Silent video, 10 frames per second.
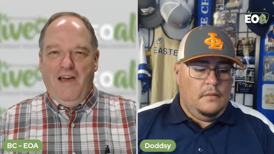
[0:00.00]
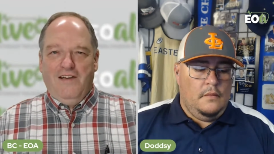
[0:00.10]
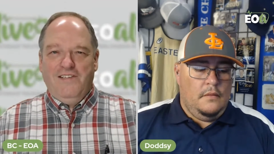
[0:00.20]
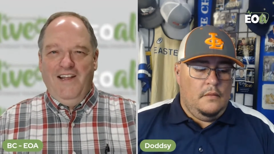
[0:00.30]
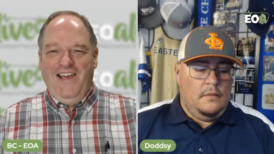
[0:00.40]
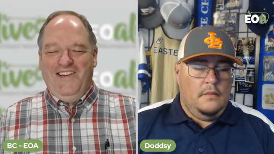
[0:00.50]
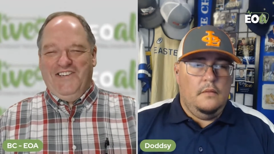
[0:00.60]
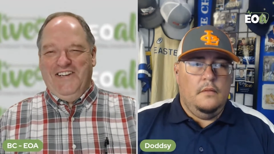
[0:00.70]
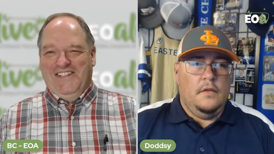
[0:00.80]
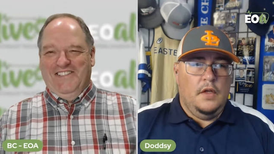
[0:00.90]

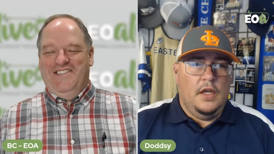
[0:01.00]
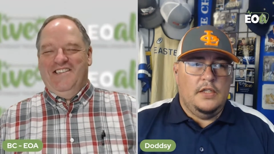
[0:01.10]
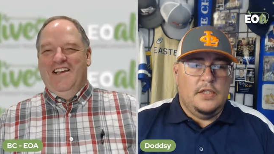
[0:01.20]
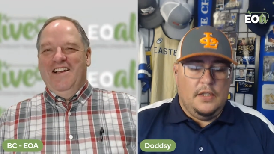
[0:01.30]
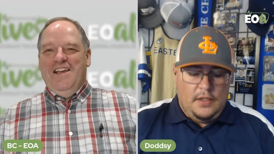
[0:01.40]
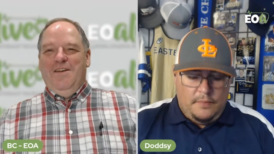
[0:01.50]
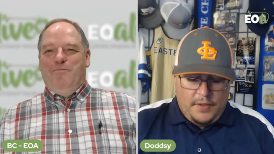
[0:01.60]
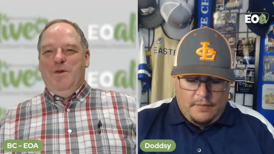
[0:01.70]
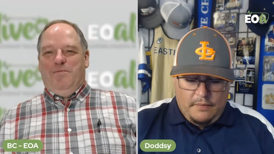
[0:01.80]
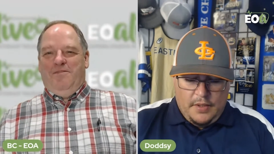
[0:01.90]
Speaker 1: vaccinations. That's a
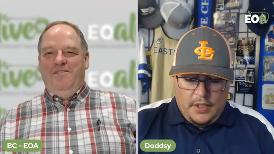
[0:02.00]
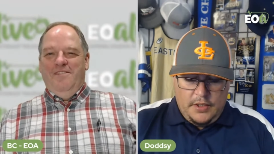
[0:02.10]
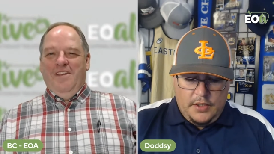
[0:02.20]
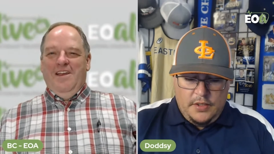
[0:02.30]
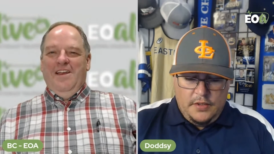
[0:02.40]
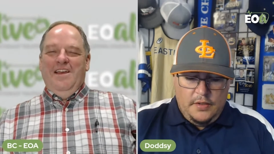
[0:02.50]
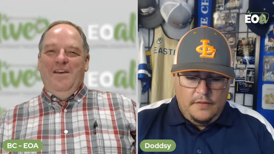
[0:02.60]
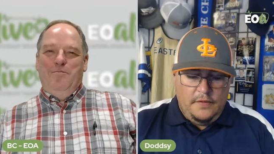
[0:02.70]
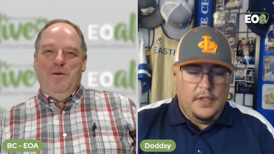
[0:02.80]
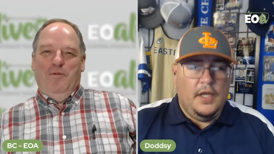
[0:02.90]
little people, bit much.
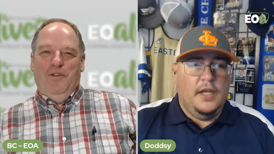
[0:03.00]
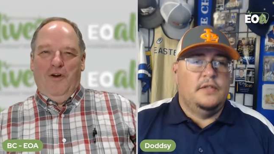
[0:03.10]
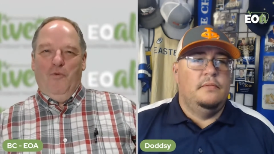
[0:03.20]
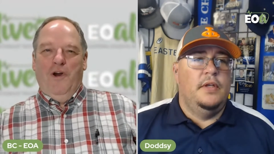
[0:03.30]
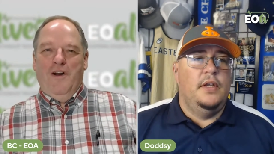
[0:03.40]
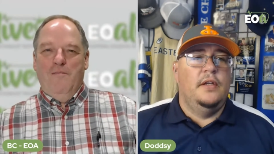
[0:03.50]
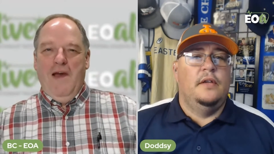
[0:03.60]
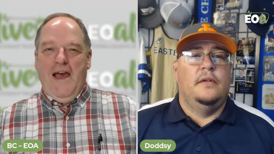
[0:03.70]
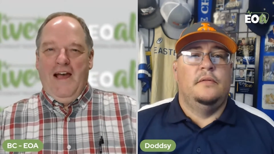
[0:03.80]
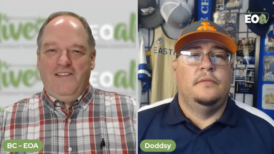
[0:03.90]
If oh, people aren't wearing a
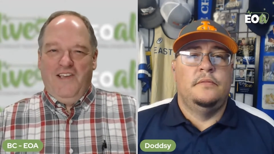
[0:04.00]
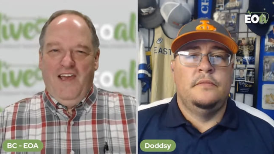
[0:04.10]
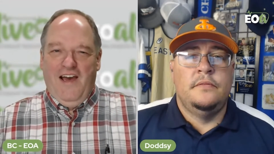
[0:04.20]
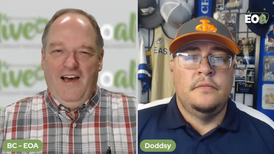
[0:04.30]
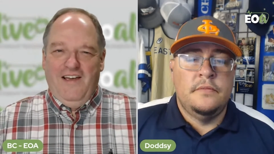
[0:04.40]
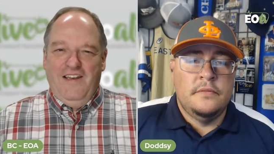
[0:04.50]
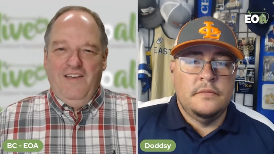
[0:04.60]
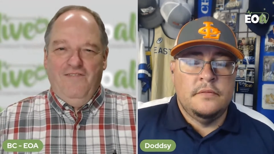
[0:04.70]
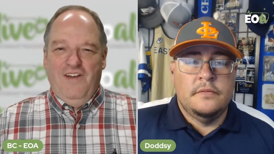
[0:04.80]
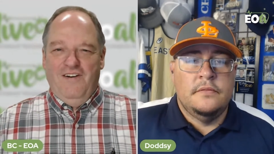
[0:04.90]
mask, yeah,
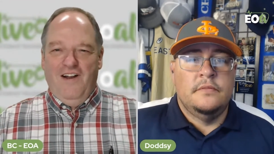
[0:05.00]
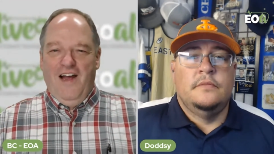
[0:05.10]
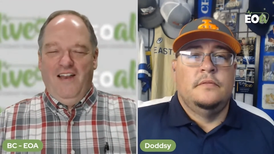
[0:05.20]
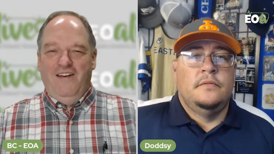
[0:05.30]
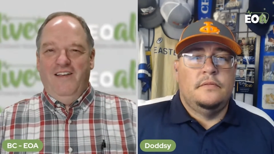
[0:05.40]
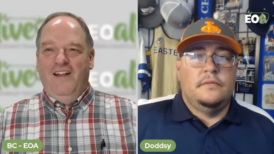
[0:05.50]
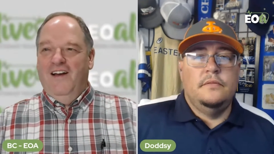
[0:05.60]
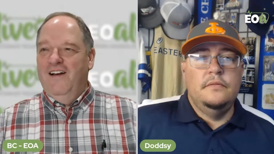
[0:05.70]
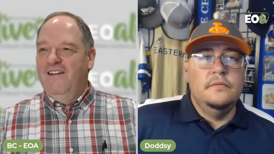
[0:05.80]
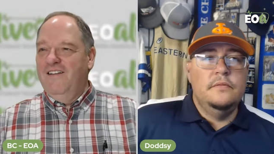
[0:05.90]
and if they're not, you
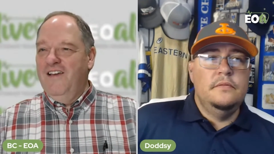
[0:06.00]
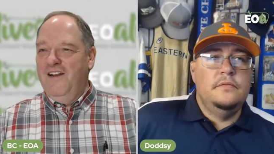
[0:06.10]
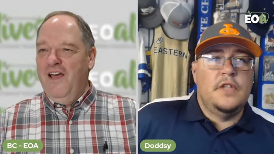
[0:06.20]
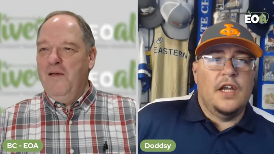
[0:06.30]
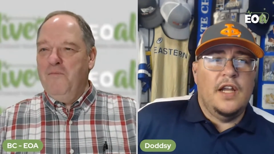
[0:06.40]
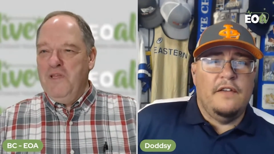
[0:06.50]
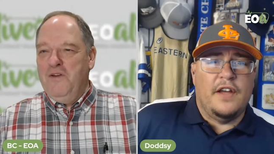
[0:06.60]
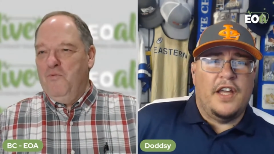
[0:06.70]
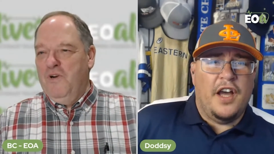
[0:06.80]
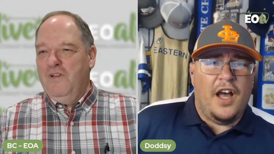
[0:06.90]
know, in the you're
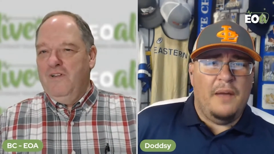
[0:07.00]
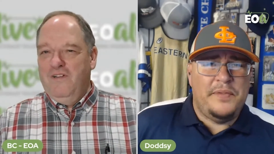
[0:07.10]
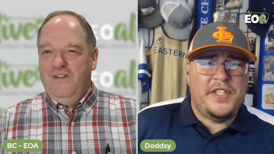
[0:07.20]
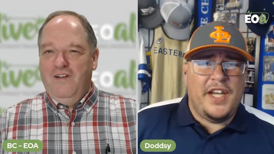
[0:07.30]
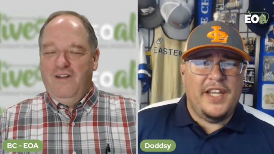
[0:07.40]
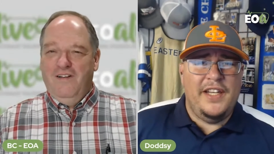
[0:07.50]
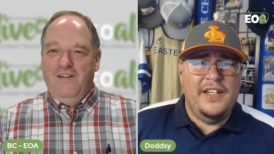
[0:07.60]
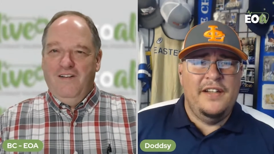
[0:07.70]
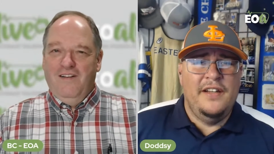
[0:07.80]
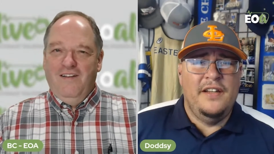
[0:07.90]
gonna have a cop
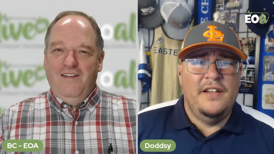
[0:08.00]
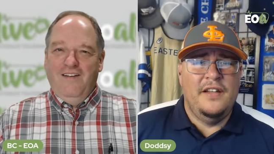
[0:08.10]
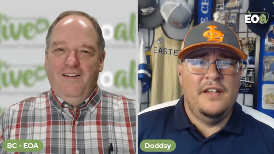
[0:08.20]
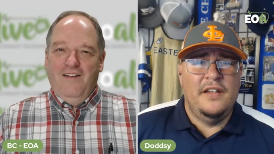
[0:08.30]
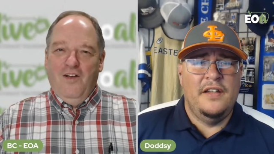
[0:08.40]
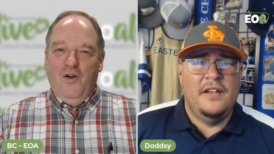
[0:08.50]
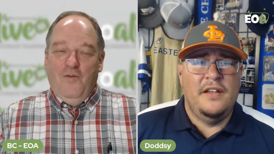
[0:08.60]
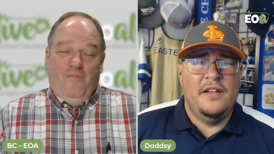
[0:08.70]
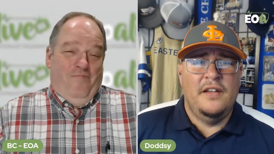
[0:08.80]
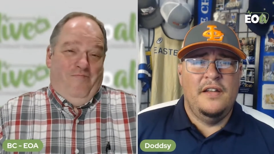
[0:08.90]
checking.
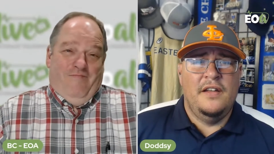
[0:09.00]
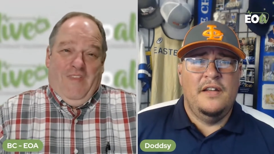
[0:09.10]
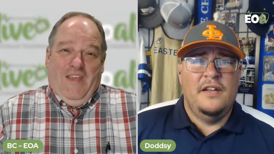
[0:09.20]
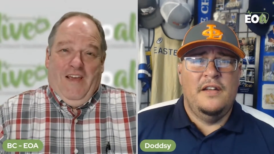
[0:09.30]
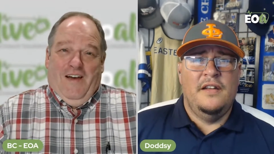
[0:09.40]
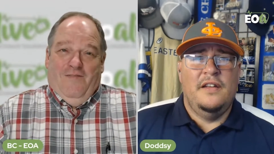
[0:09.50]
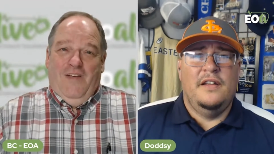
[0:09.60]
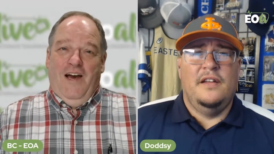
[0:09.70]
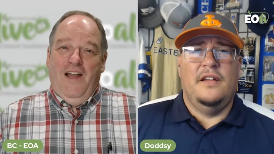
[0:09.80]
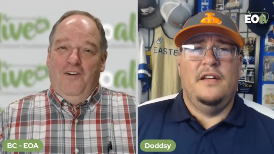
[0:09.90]
Yeah,
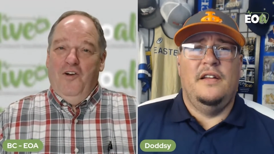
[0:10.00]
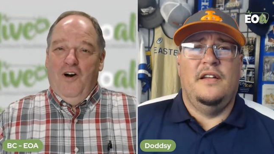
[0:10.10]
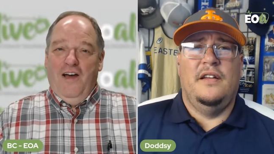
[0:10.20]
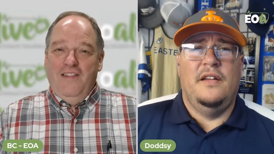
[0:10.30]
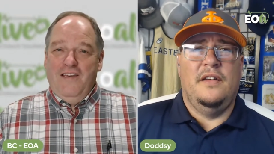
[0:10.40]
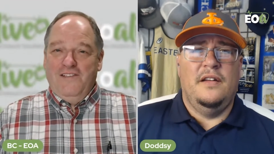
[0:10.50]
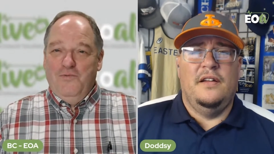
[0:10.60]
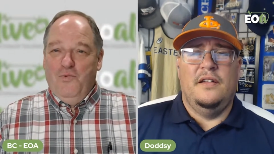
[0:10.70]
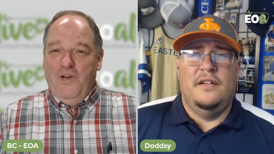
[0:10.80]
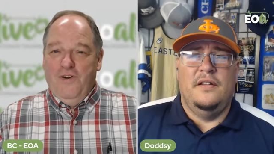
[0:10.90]
I don't know. I think it's
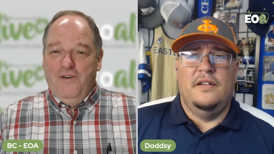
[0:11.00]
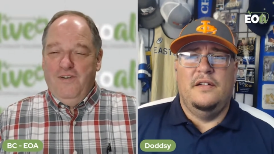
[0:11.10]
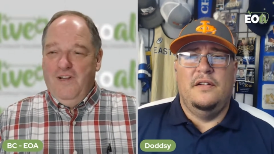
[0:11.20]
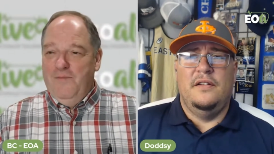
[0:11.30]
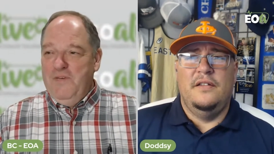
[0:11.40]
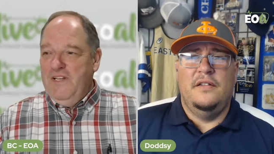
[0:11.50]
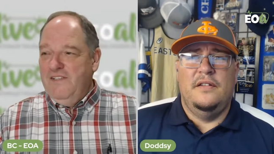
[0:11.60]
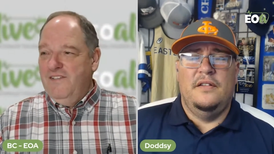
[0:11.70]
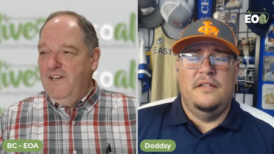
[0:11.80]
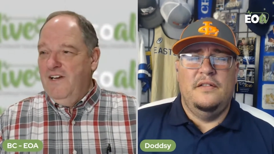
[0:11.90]
a weird. I mean,
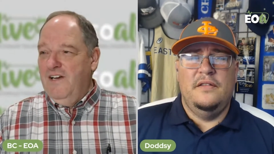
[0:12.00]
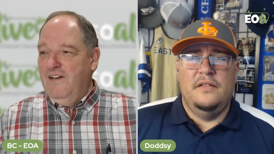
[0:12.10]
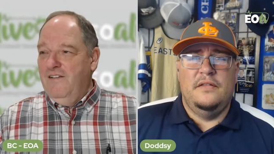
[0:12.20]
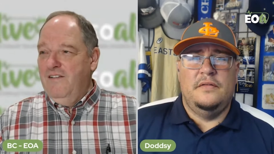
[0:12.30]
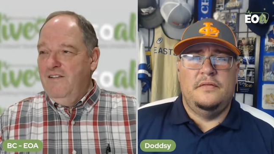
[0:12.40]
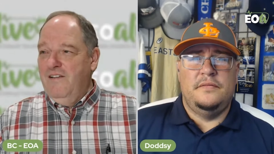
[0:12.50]
it's a.